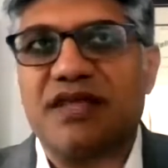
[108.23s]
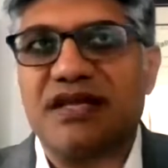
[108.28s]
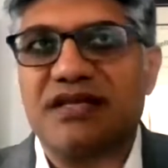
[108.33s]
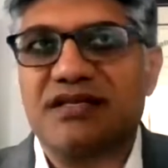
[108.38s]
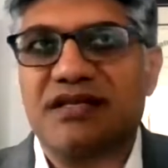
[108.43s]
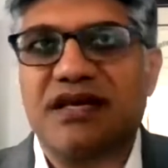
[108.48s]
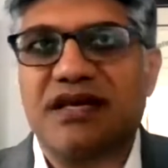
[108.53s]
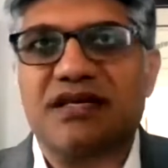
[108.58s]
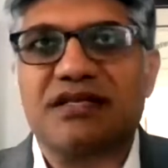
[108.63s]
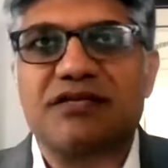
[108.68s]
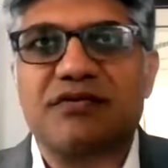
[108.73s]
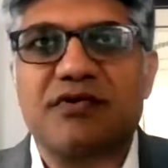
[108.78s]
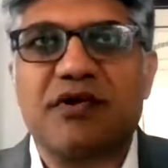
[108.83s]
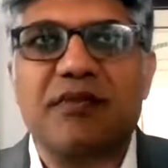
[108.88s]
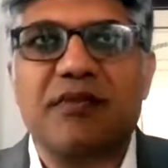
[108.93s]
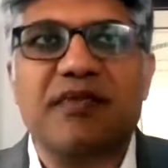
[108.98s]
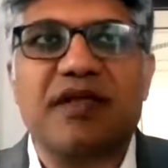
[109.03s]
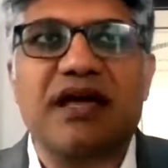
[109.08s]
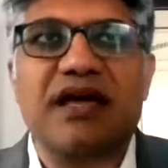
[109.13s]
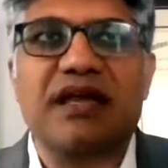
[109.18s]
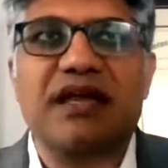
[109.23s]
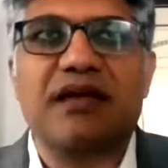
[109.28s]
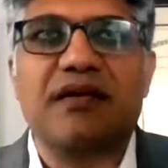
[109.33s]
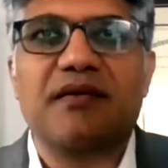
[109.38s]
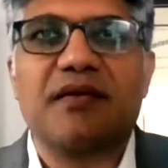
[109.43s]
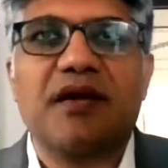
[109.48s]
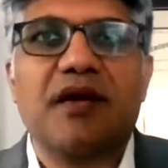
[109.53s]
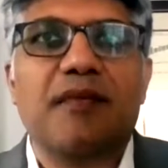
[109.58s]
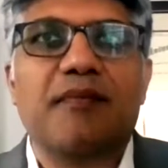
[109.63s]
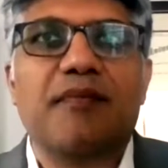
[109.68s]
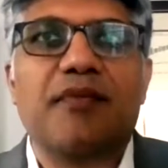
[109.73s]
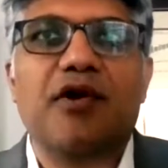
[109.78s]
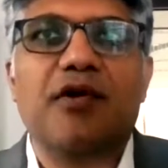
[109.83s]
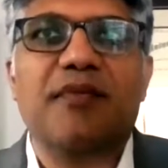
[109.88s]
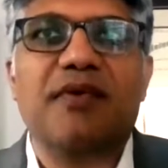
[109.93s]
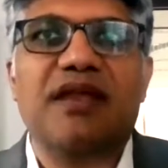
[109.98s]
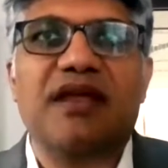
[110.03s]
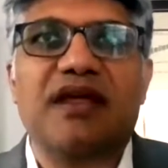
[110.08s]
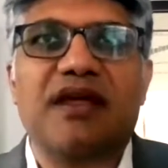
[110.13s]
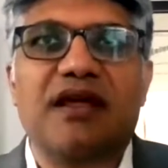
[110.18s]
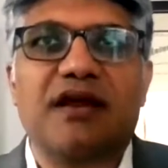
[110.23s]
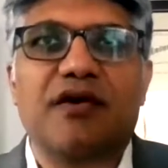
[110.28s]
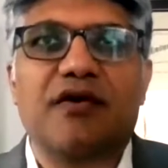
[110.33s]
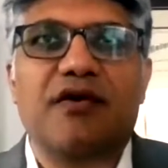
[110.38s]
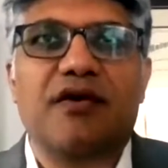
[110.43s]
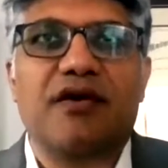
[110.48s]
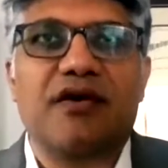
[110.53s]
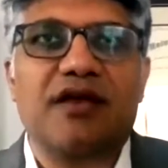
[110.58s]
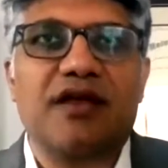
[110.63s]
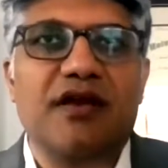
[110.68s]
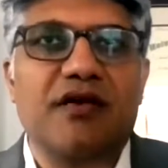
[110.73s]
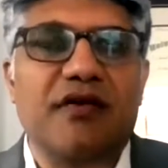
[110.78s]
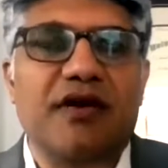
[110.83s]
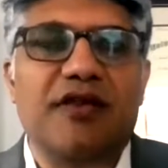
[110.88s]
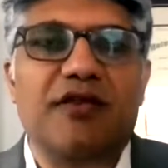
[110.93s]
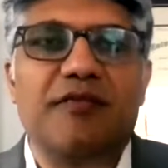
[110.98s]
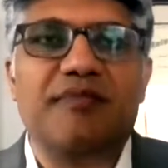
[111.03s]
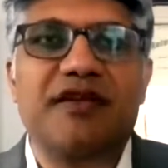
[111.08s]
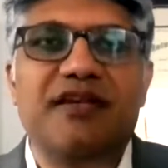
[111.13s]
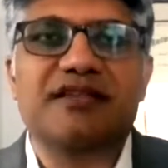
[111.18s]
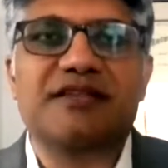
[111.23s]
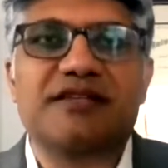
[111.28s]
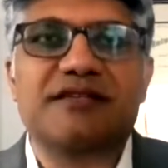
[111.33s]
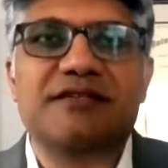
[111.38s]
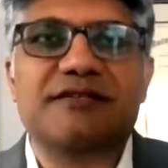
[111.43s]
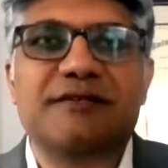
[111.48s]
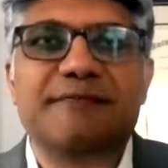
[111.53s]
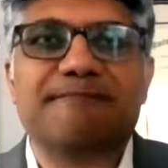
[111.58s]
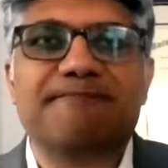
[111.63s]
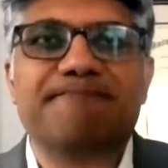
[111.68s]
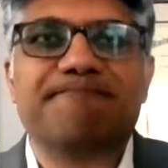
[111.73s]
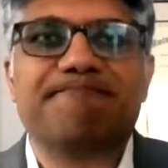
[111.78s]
things like streamlining permitting or, you know, other pieces.